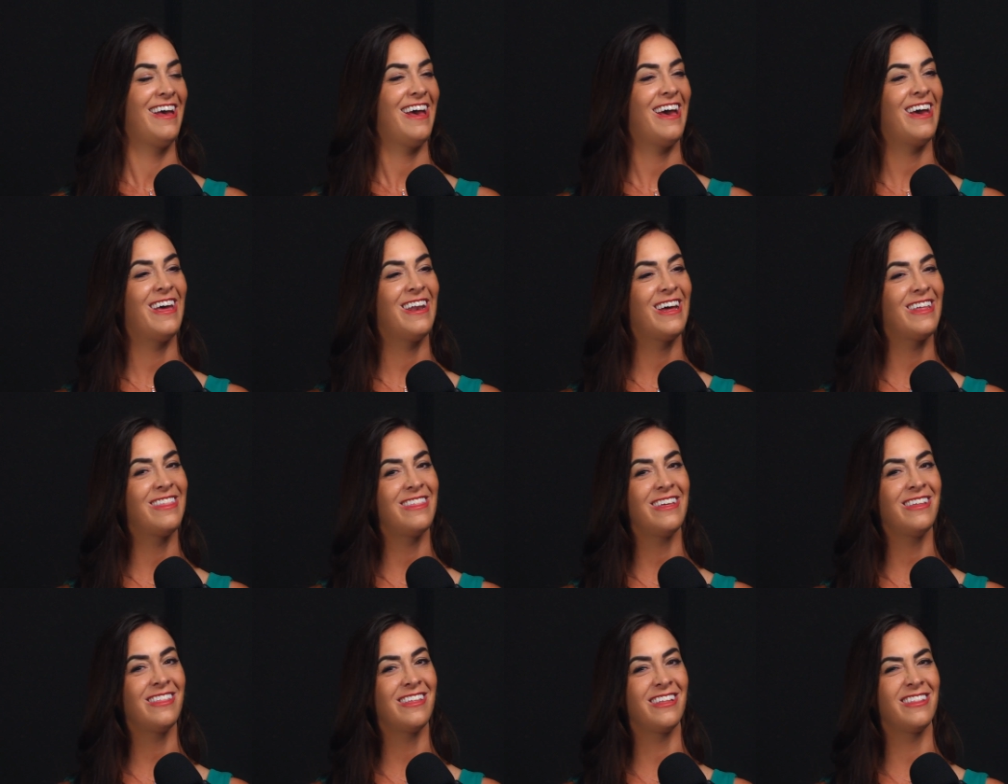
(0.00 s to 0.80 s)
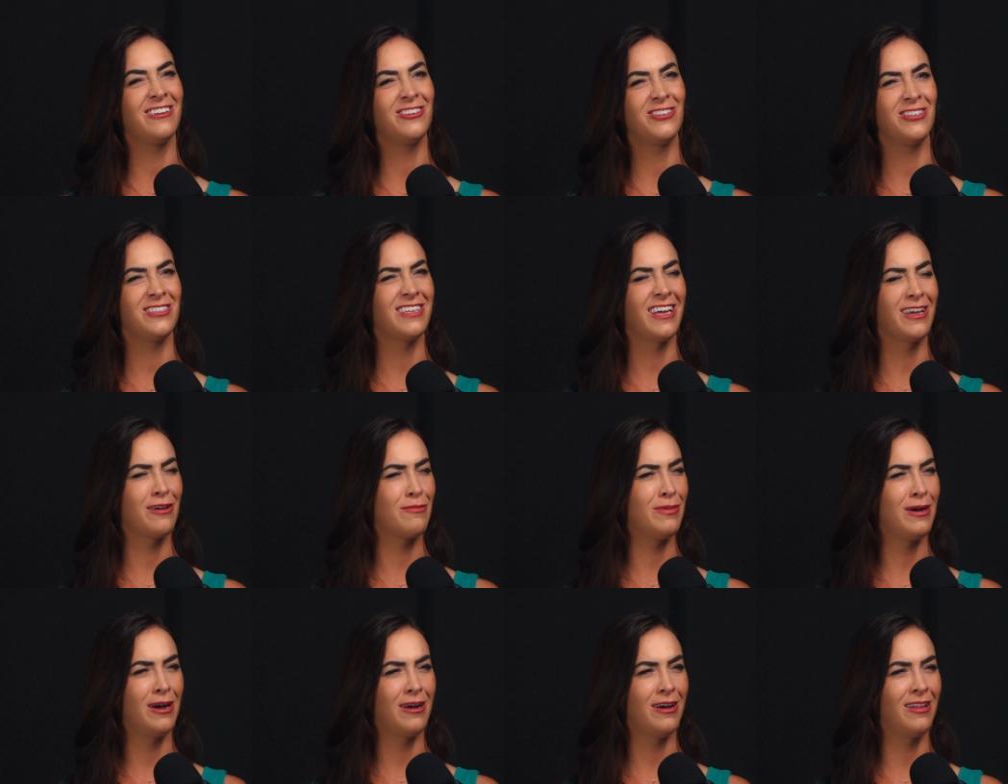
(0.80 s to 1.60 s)
And I think that there's just like a,
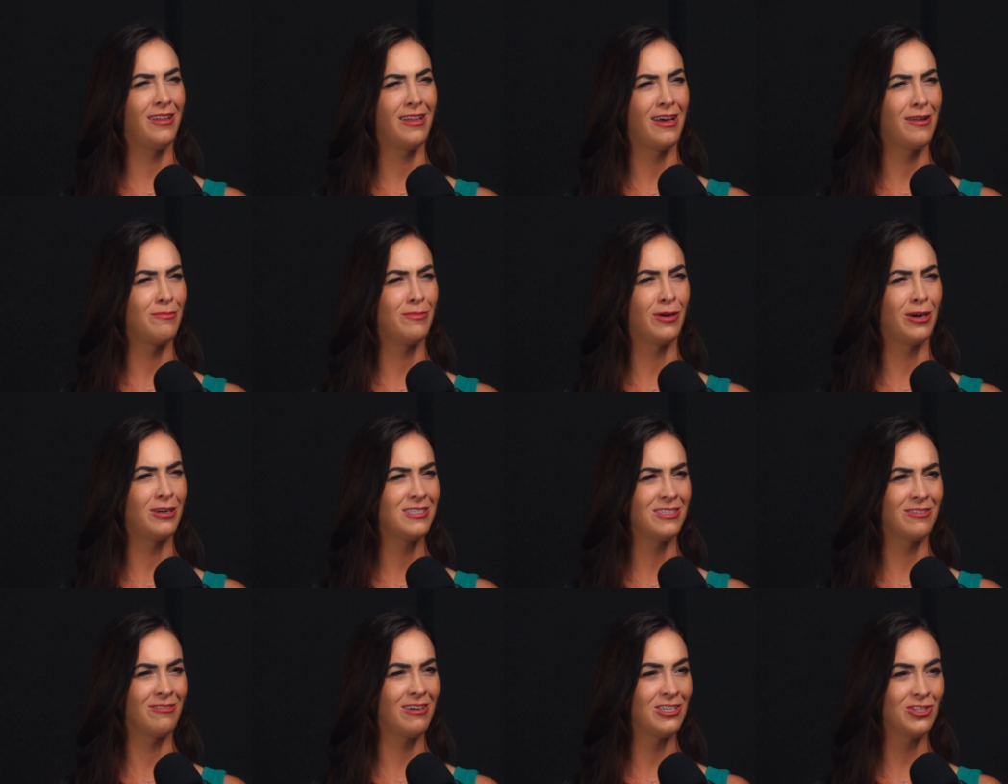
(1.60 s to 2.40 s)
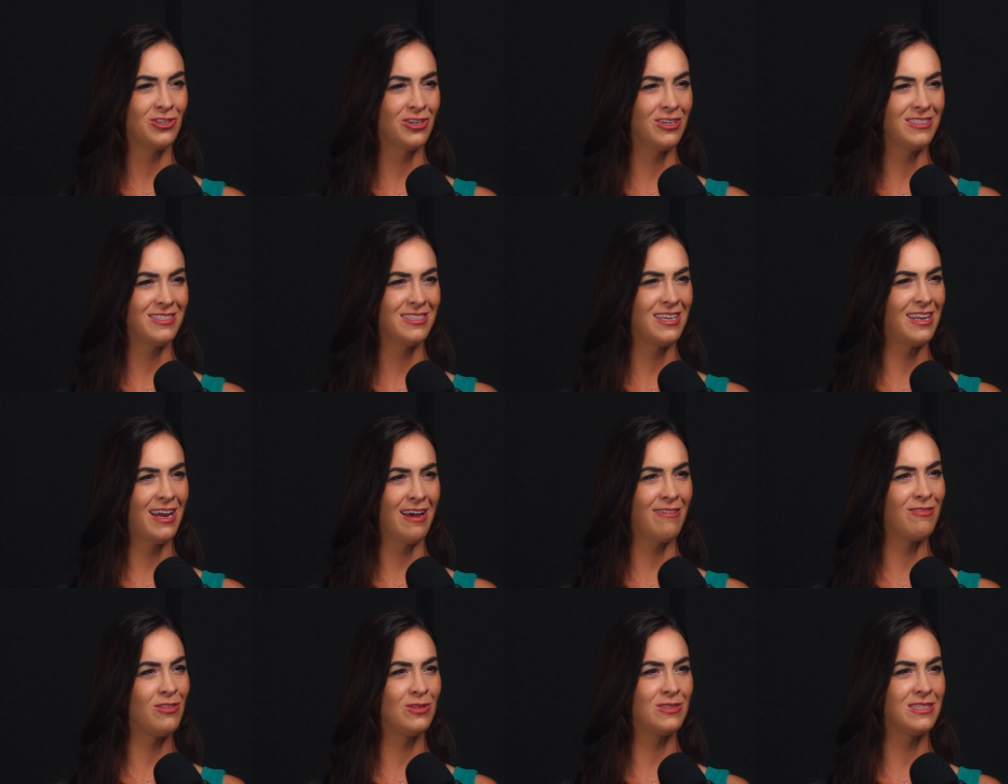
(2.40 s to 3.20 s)
a lot of bars and restaurants that
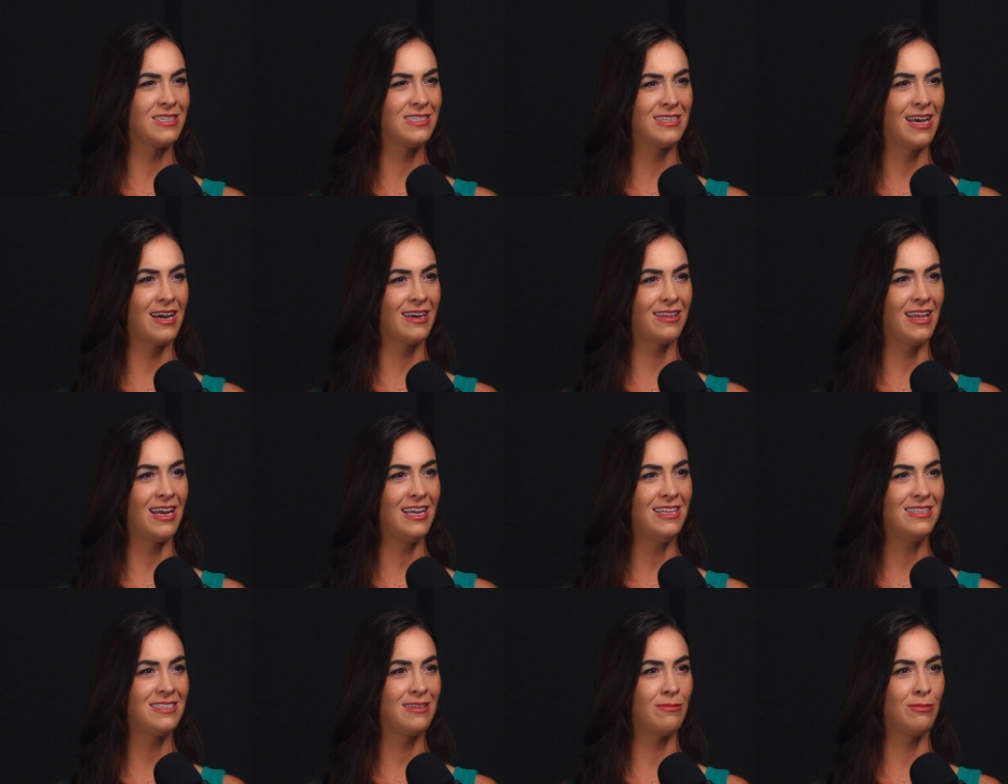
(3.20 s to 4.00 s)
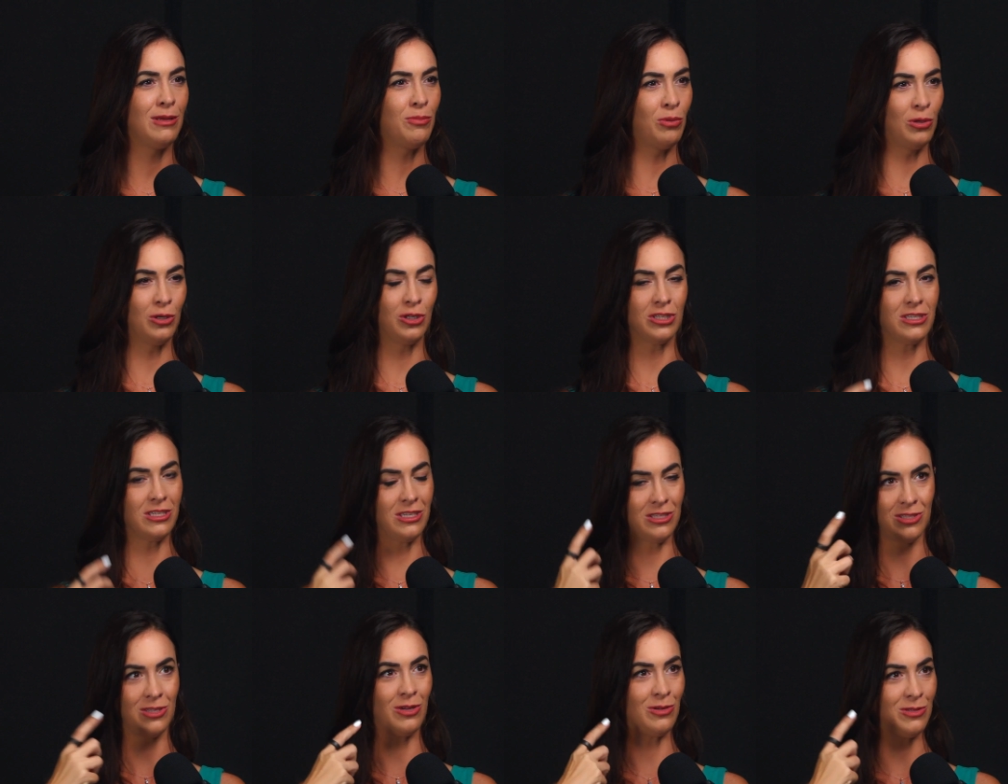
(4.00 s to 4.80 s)
have those exact lights, and people just
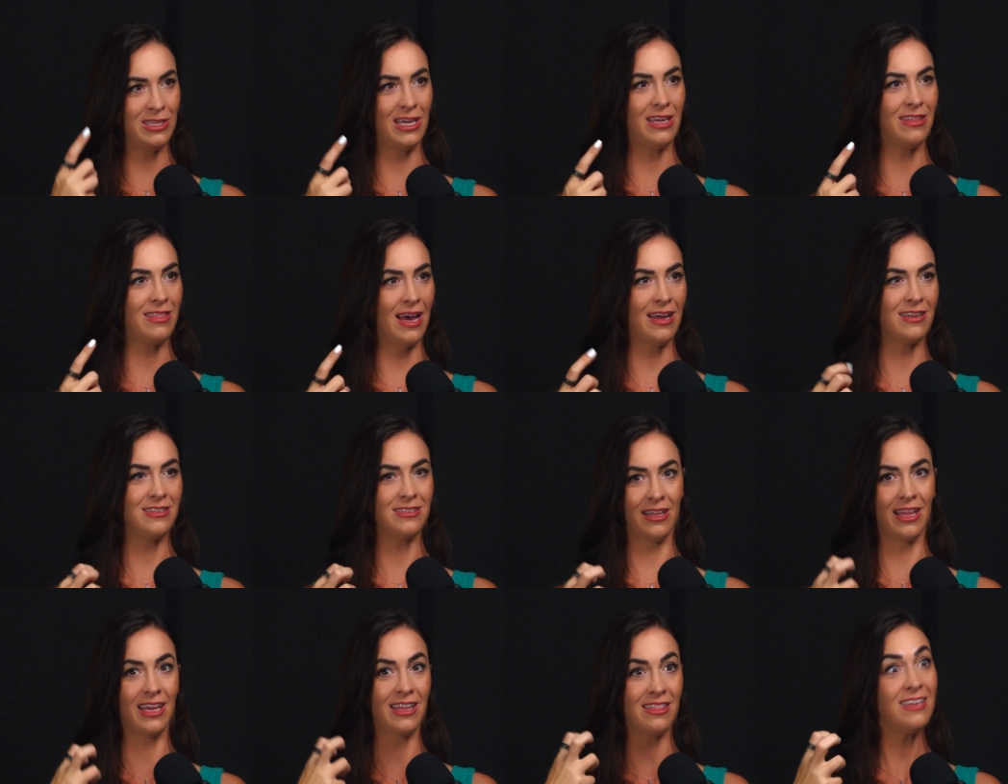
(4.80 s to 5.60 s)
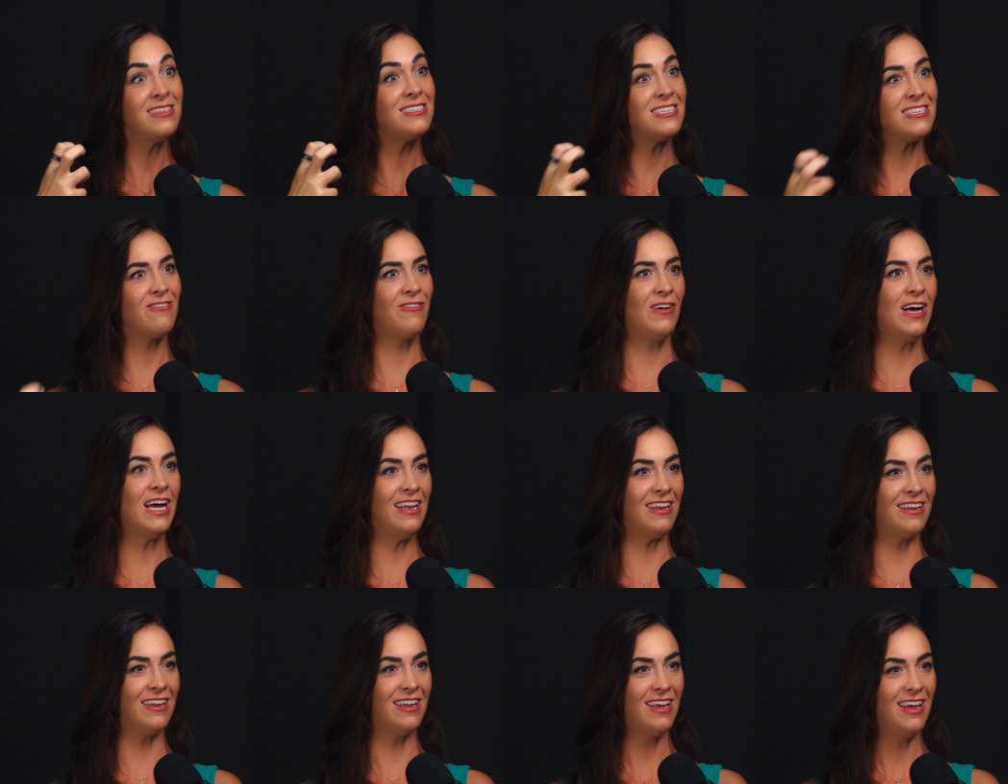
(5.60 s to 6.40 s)
associate that to like, this is
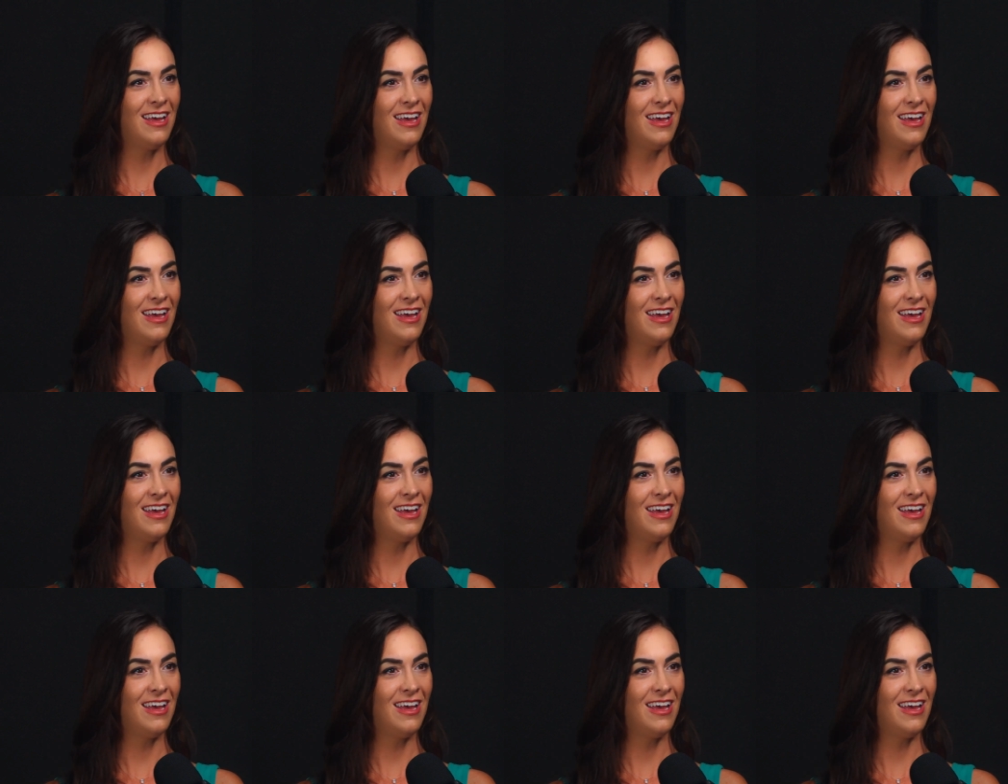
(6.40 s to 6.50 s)
fun.